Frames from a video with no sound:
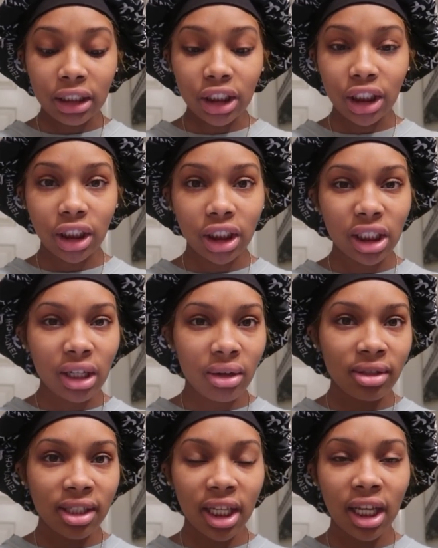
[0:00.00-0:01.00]
she
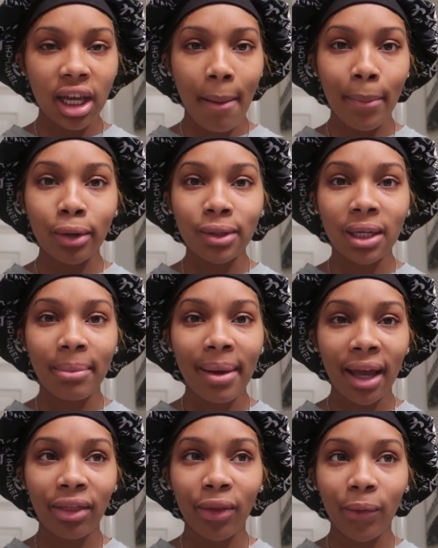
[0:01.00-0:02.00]
gonna see. I'm gonna go to the
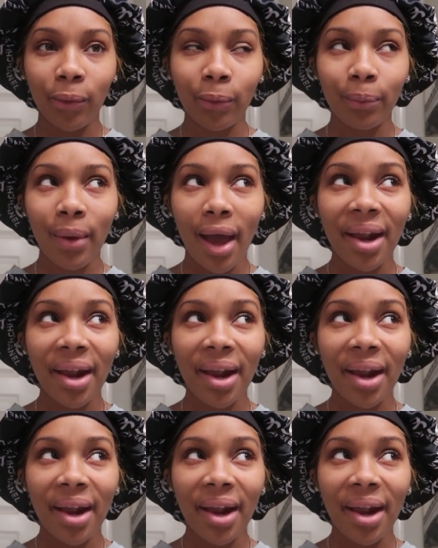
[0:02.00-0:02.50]
bathroom.